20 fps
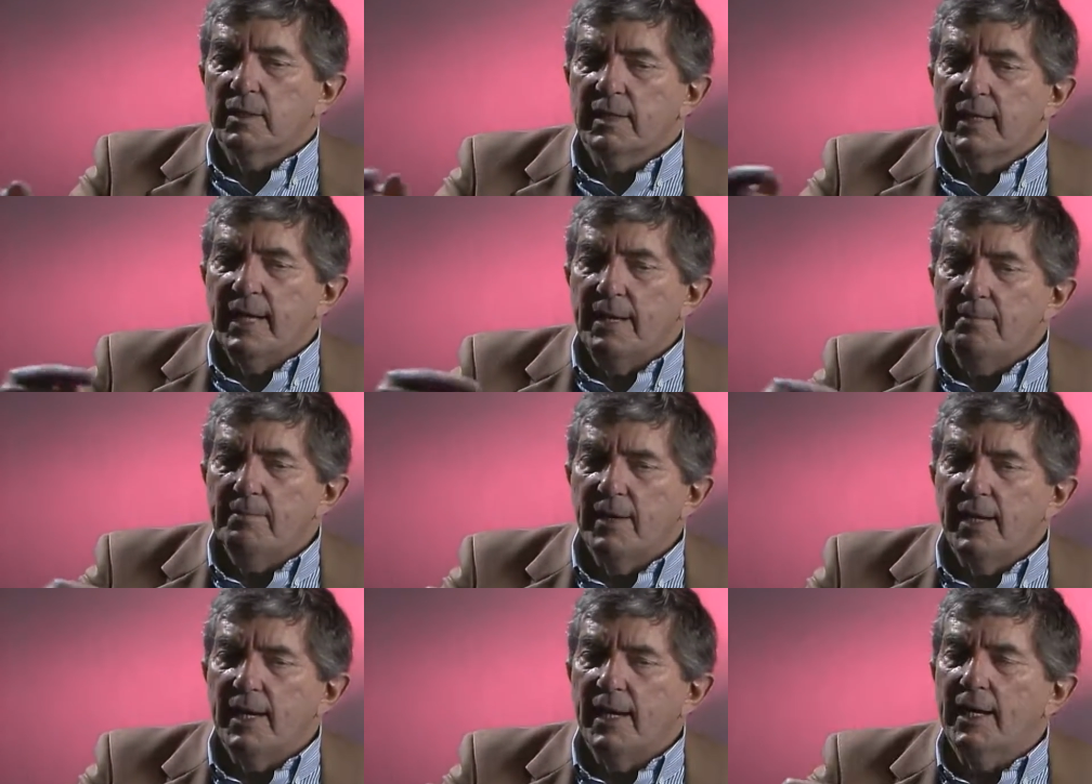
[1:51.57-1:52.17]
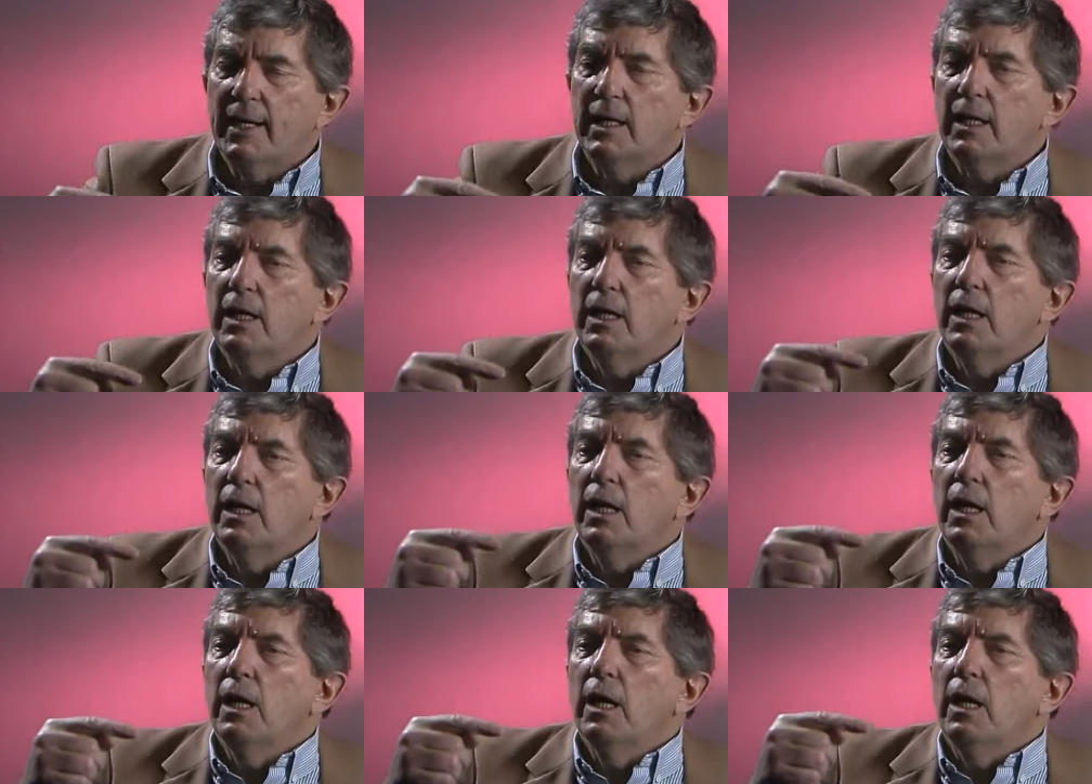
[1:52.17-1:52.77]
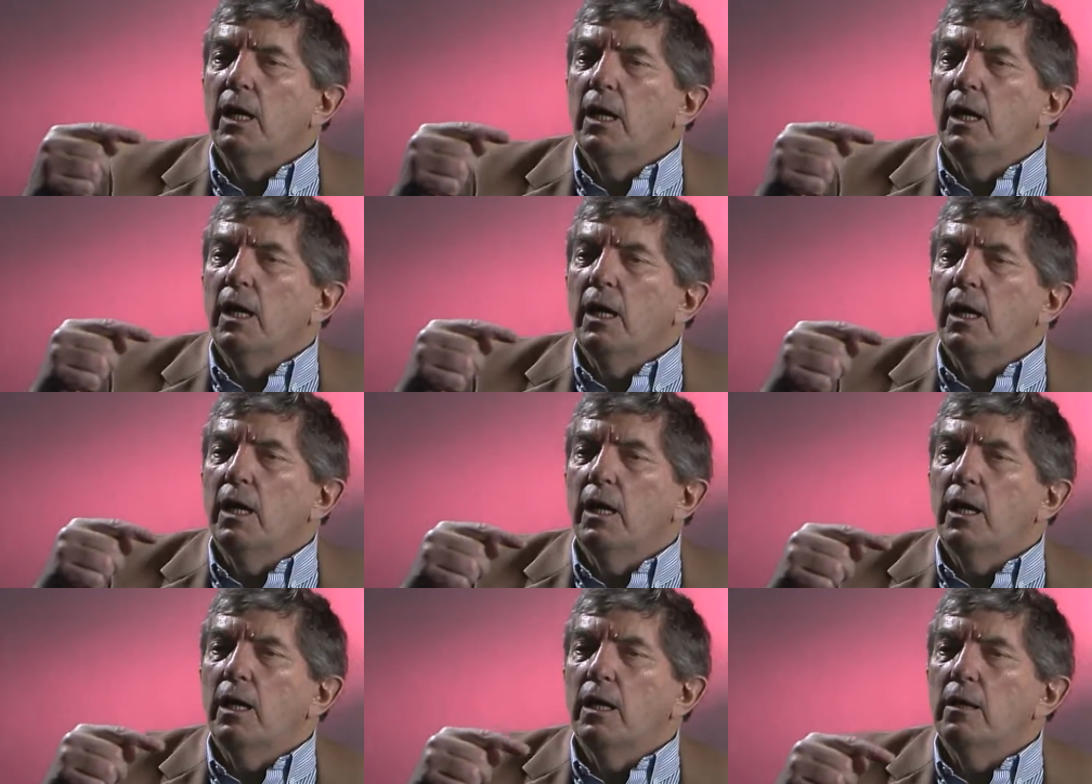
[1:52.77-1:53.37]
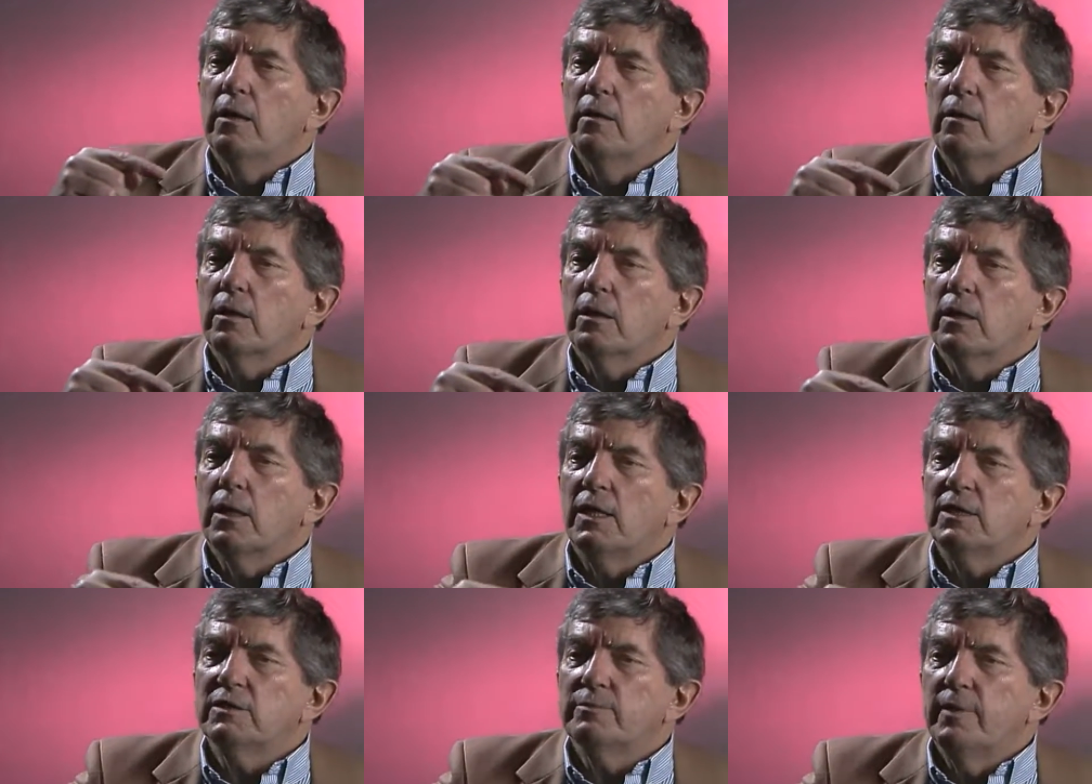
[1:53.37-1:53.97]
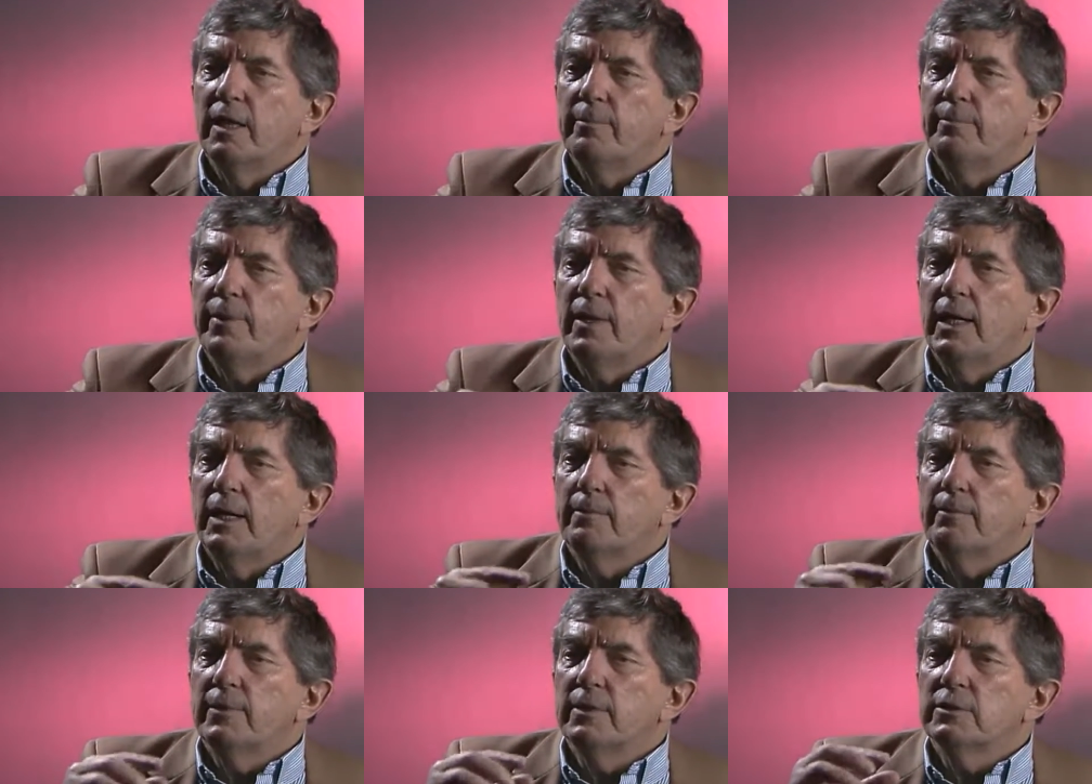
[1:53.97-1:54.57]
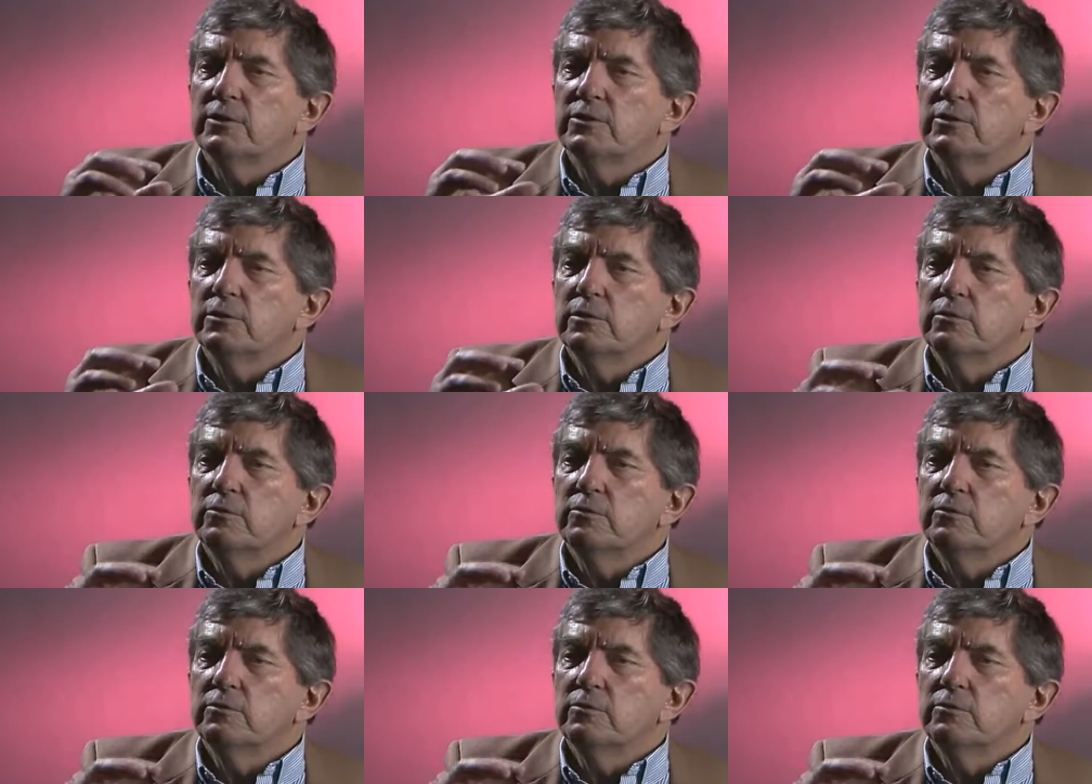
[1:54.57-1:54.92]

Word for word: Came back, got to my apartment,